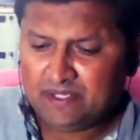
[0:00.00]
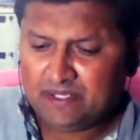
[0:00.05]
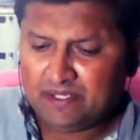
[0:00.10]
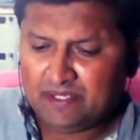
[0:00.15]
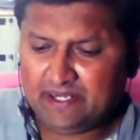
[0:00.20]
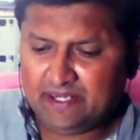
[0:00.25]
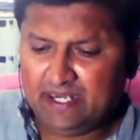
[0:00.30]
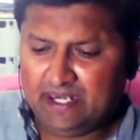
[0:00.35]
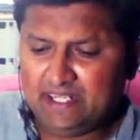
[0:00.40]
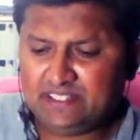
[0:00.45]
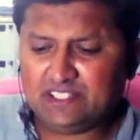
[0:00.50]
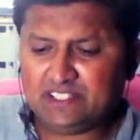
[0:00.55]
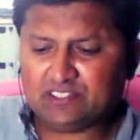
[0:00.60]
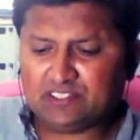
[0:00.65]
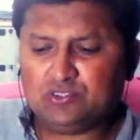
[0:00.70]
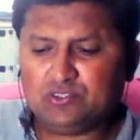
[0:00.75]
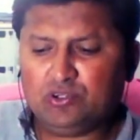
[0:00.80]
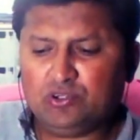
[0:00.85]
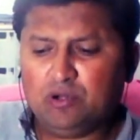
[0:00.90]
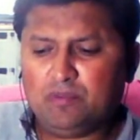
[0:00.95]
religious
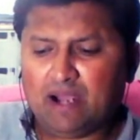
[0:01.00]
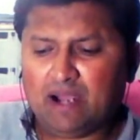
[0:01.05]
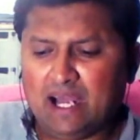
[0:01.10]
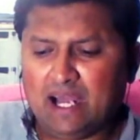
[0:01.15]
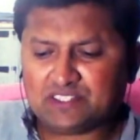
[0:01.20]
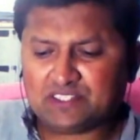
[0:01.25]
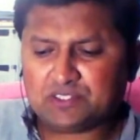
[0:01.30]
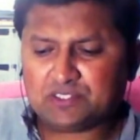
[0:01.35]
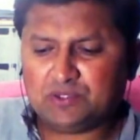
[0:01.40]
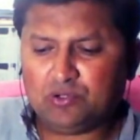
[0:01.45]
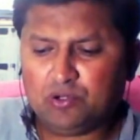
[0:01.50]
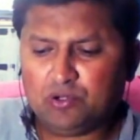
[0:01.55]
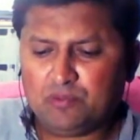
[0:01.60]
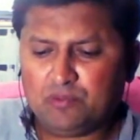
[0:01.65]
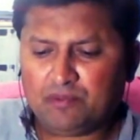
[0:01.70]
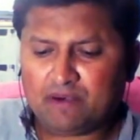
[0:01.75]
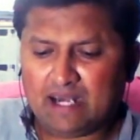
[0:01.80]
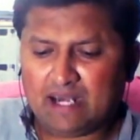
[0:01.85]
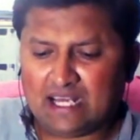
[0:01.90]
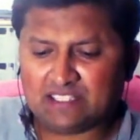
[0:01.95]
group, caste
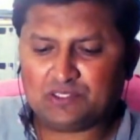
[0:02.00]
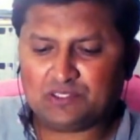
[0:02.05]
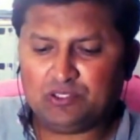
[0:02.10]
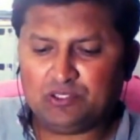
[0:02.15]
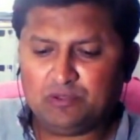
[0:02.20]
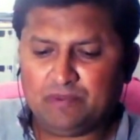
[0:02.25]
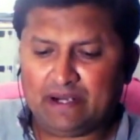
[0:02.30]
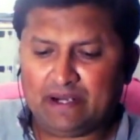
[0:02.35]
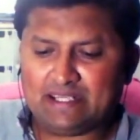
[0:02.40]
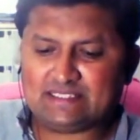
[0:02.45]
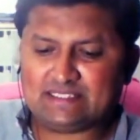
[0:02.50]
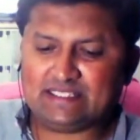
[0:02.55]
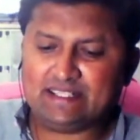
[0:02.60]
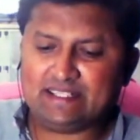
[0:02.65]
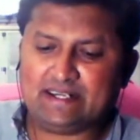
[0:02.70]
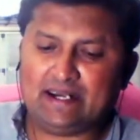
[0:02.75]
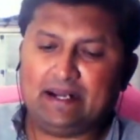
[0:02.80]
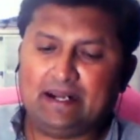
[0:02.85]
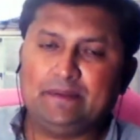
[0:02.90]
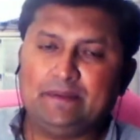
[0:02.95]
group, class group, etc.